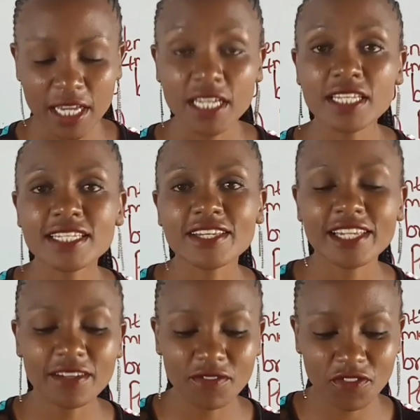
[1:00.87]
his
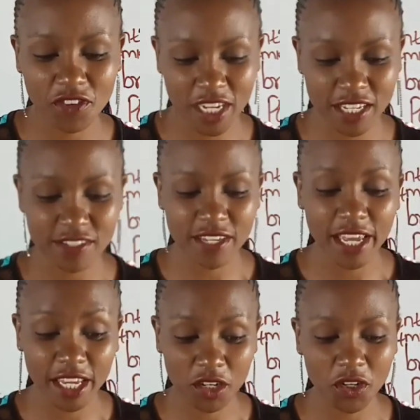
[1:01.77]
solemn voice
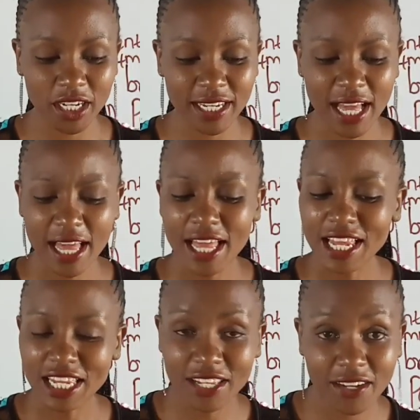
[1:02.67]
echoed.
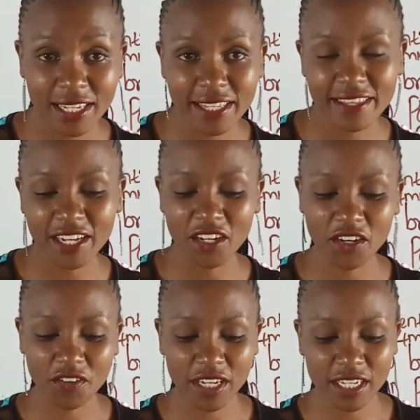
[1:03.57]
Lowly the
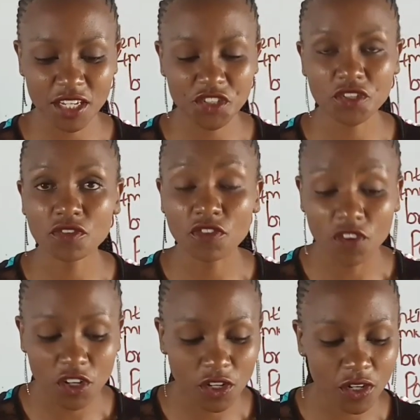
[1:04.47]
congregation
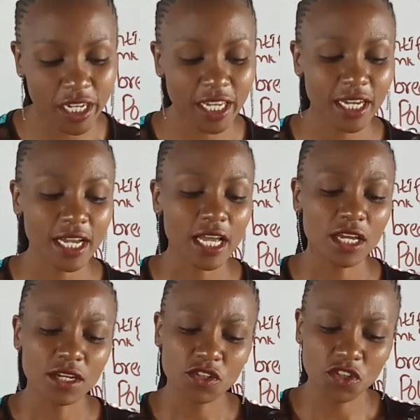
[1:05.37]
followed.
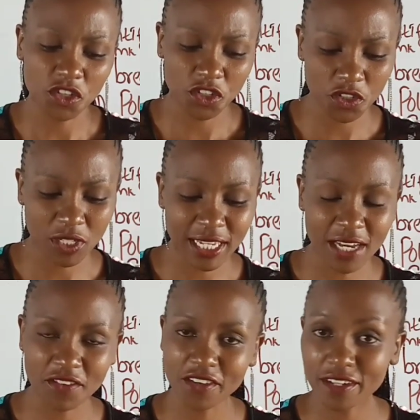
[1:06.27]
Do you
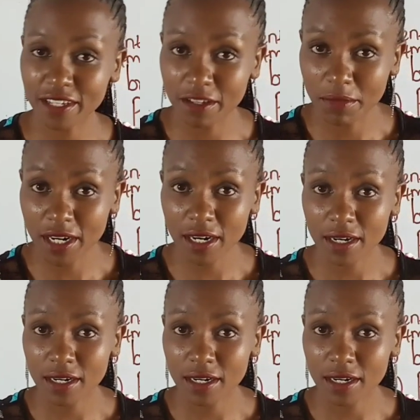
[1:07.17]
love your neighbor?